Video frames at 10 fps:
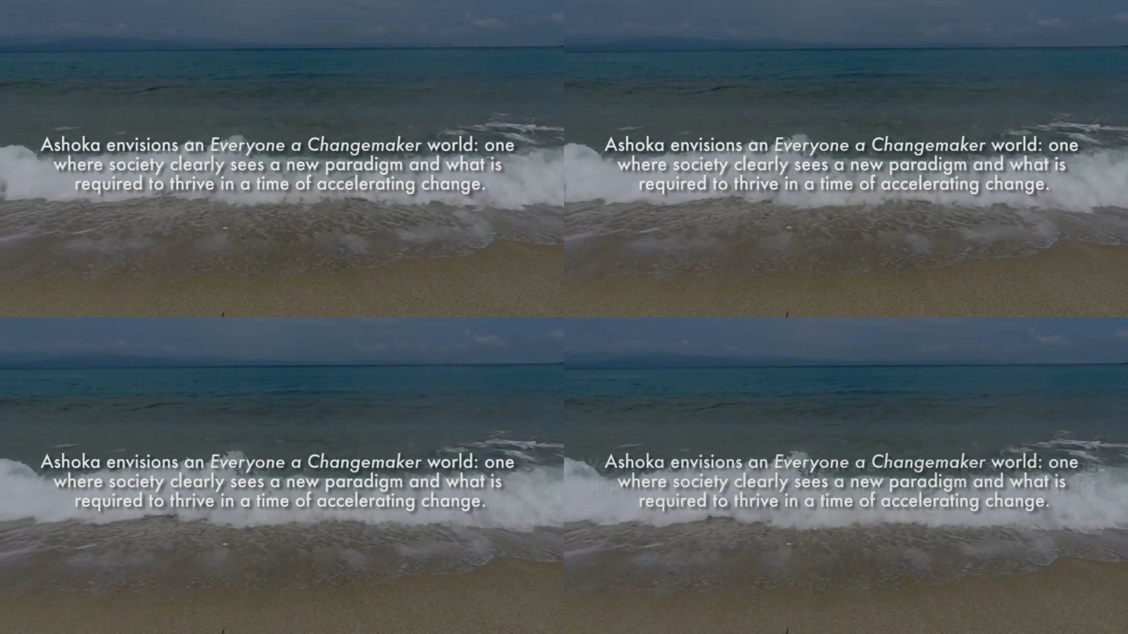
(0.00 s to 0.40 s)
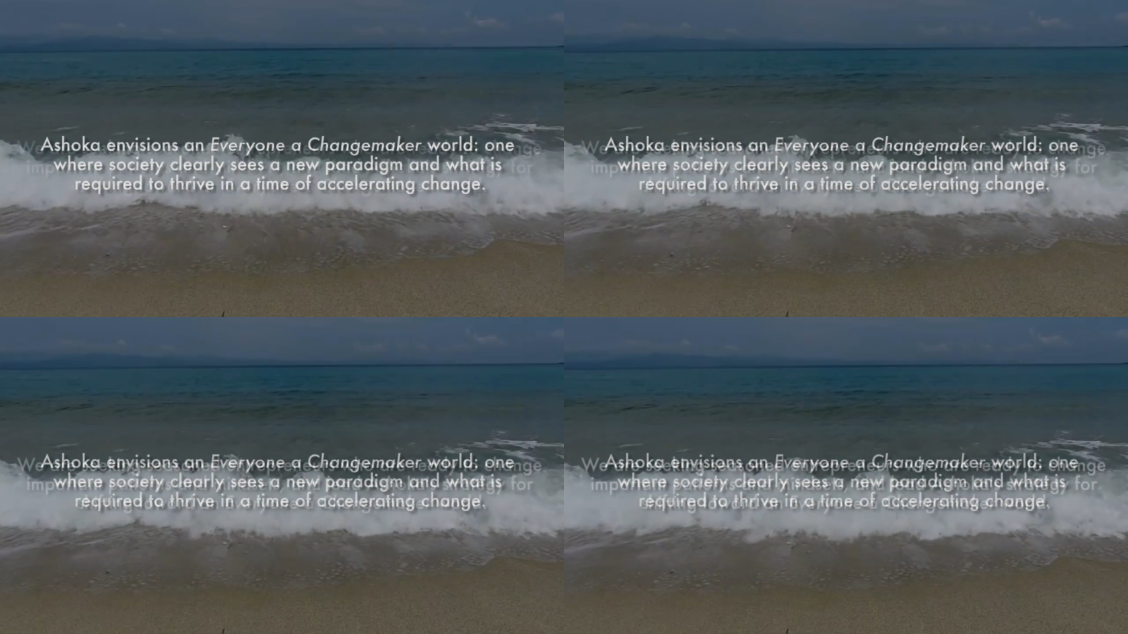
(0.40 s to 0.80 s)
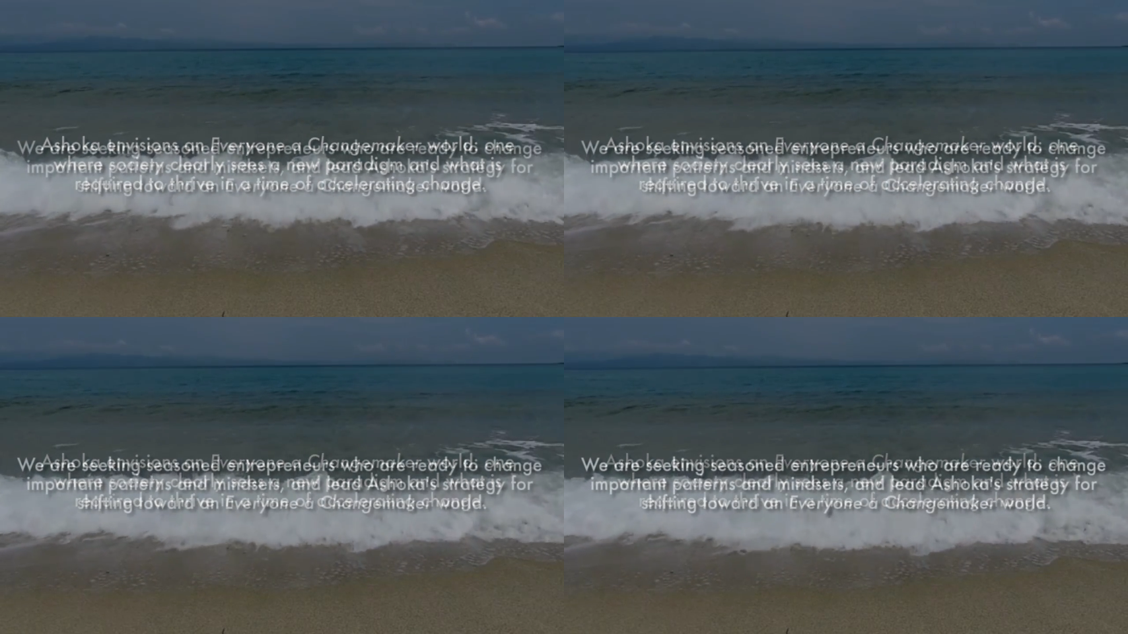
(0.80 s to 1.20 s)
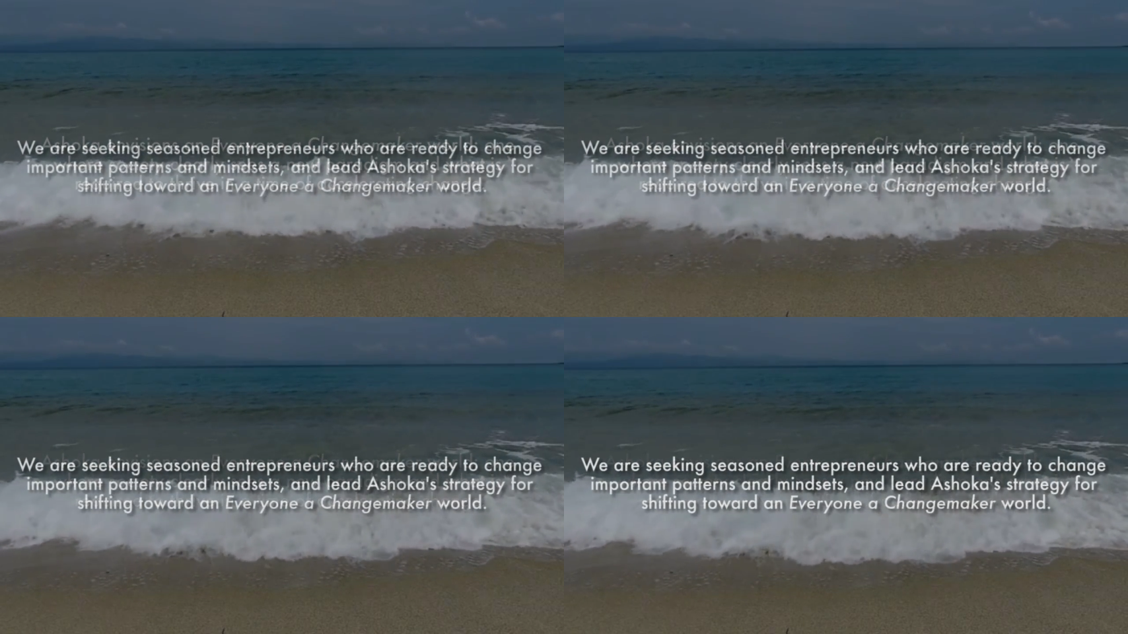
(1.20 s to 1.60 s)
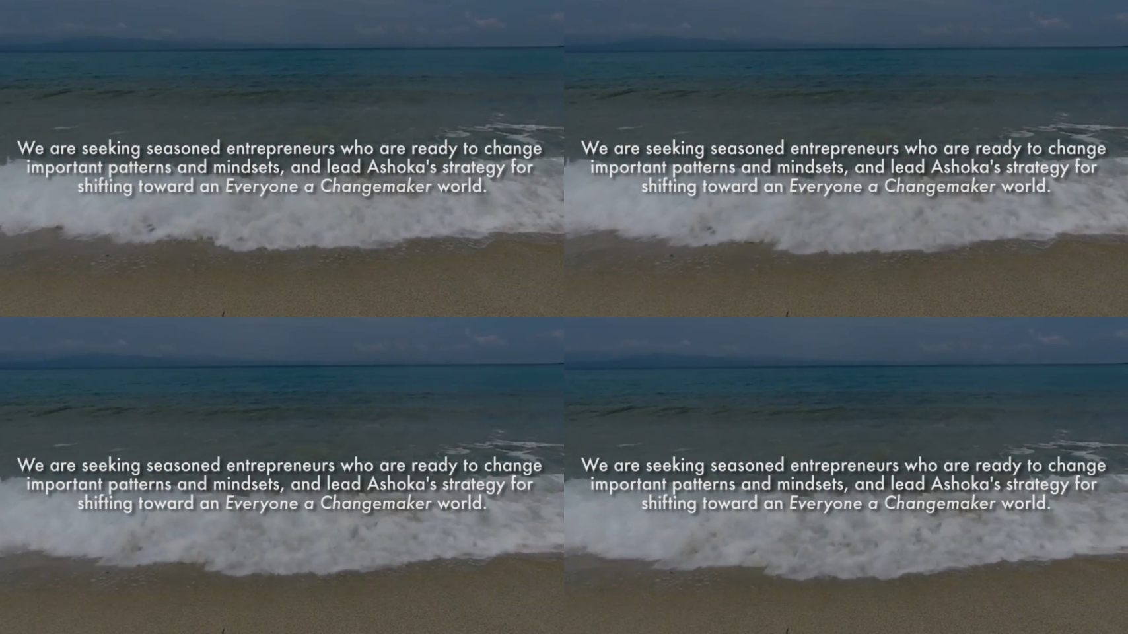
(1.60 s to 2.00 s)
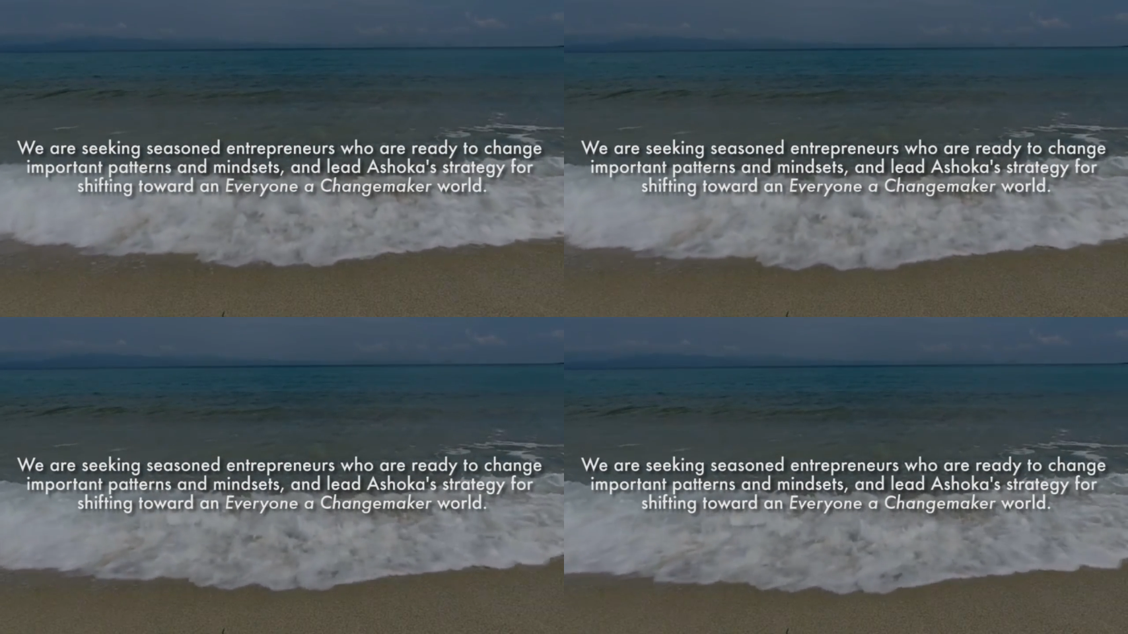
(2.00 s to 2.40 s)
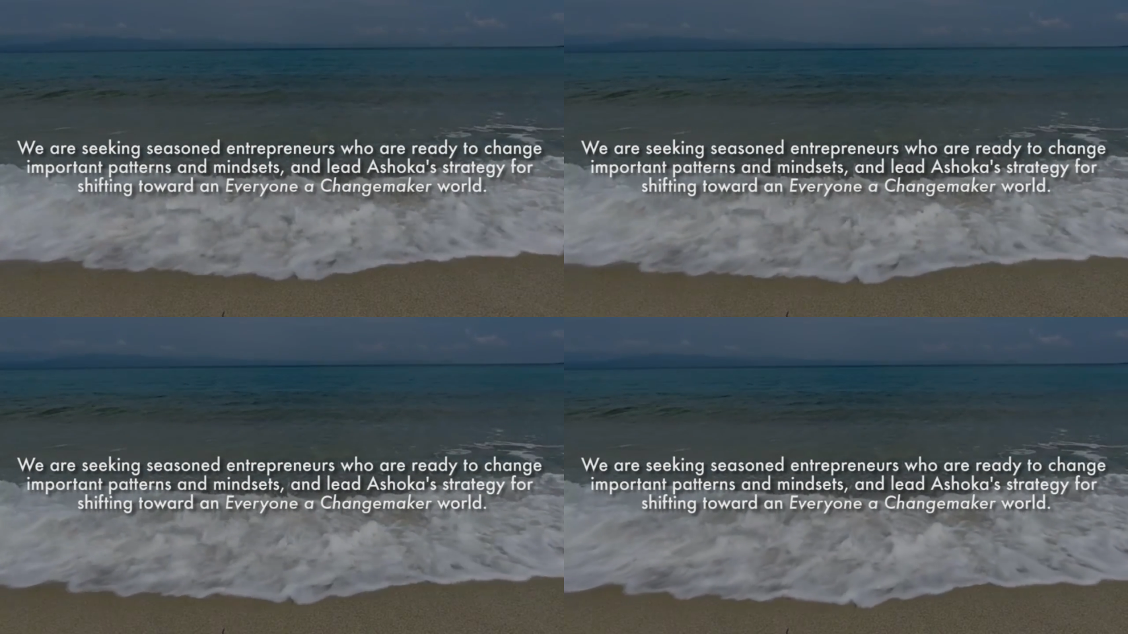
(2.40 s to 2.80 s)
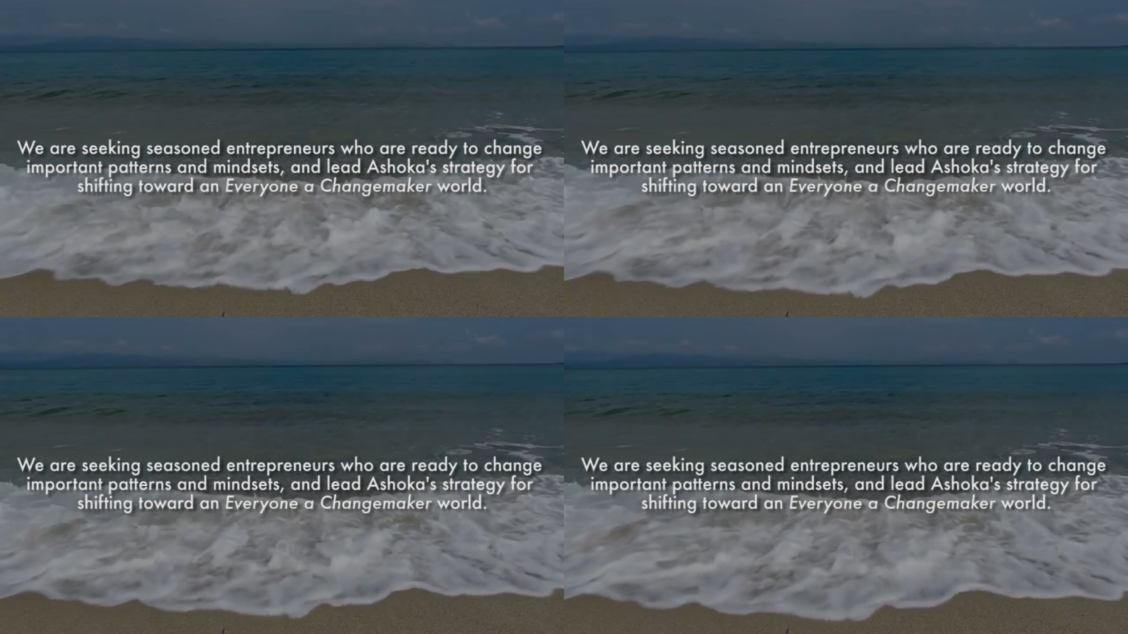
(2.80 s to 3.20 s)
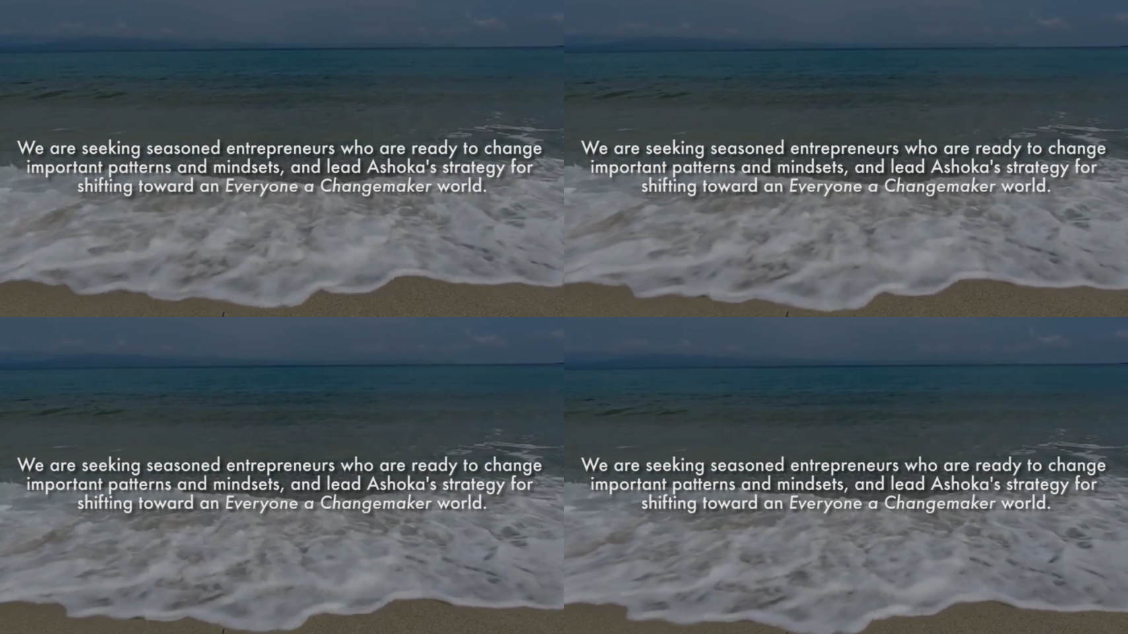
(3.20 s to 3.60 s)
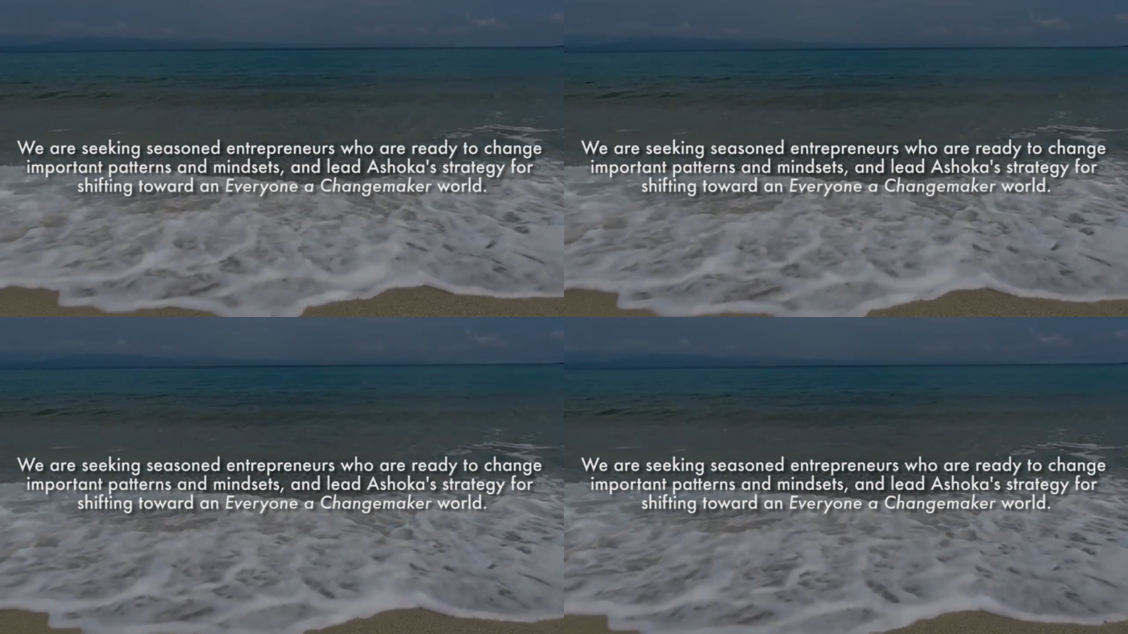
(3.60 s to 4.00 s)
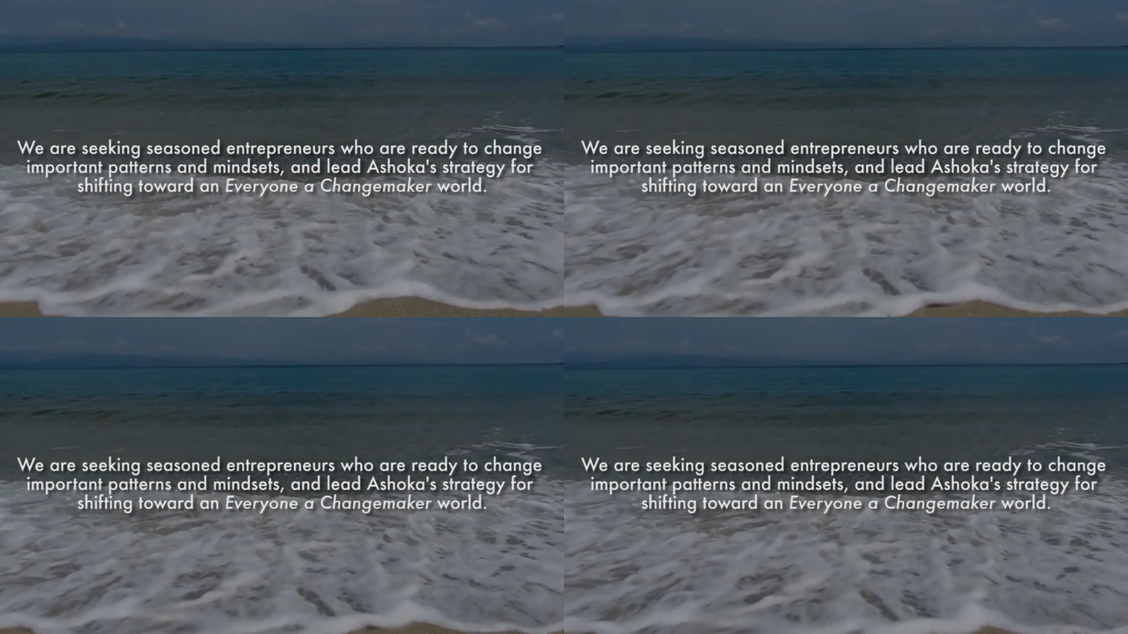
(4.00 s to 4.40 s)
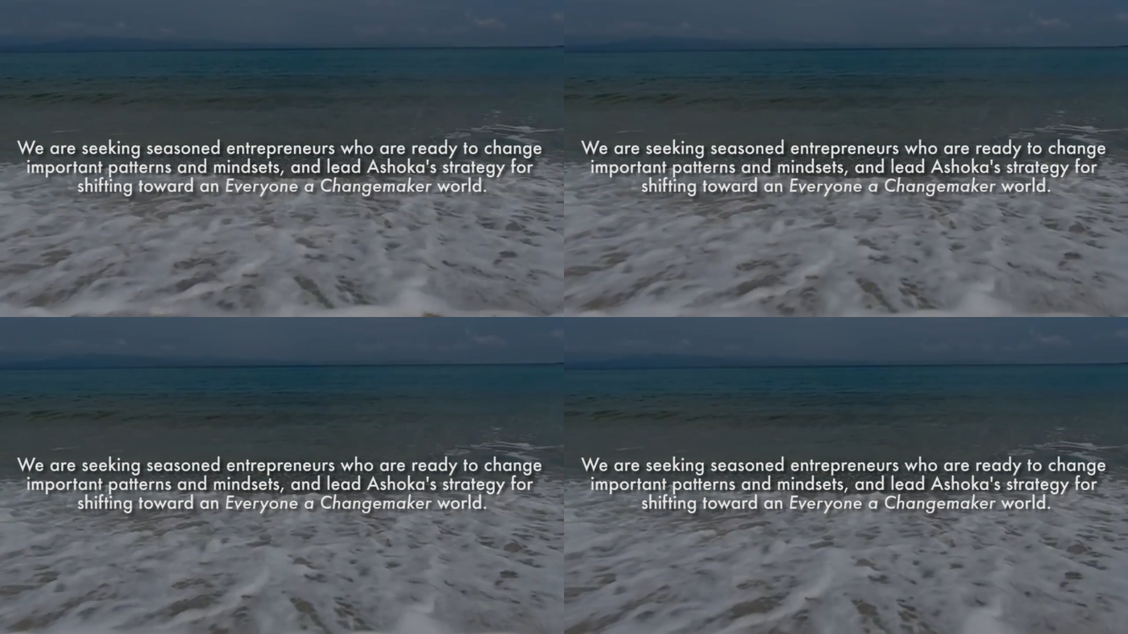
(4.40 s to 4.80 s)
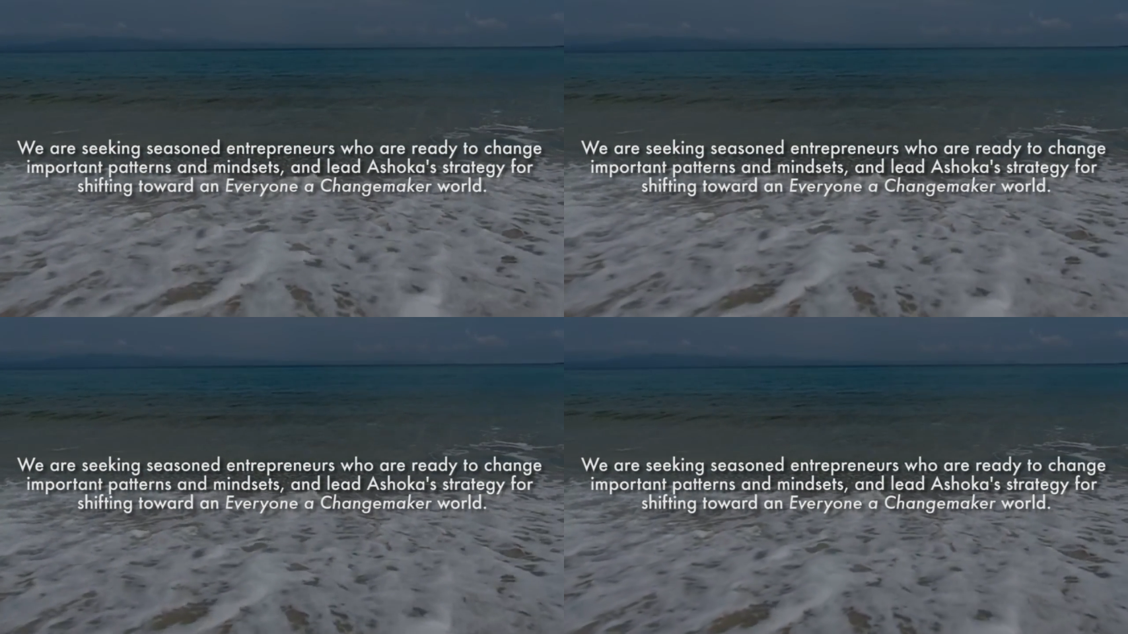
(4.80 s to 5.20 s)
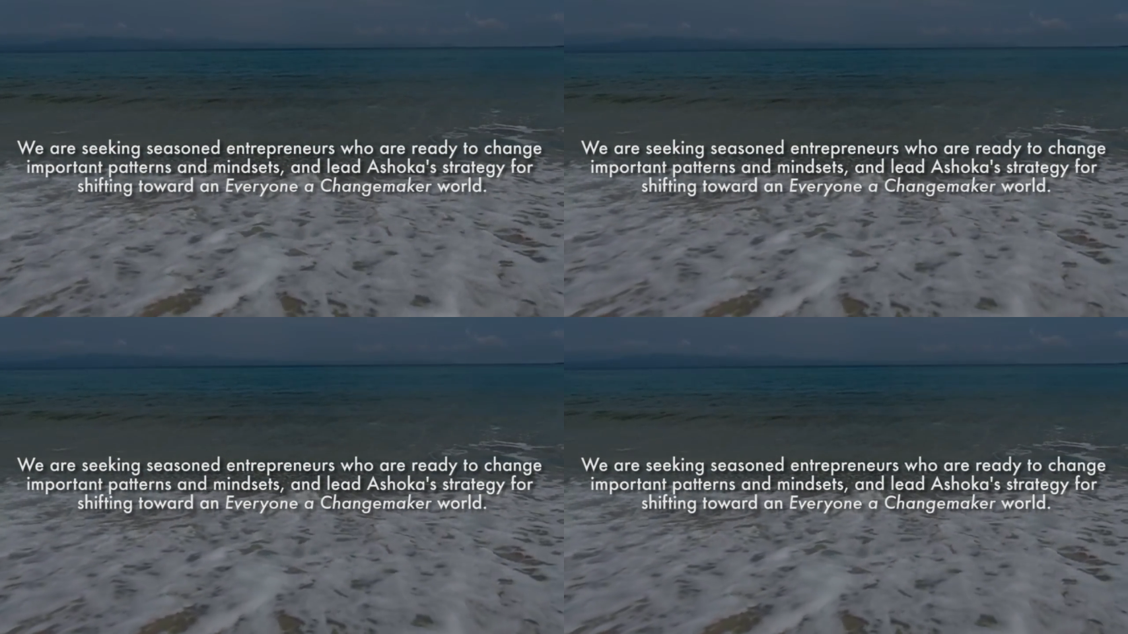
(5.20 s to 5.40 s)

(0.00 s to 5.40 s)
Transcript: [unreadable: no face in view]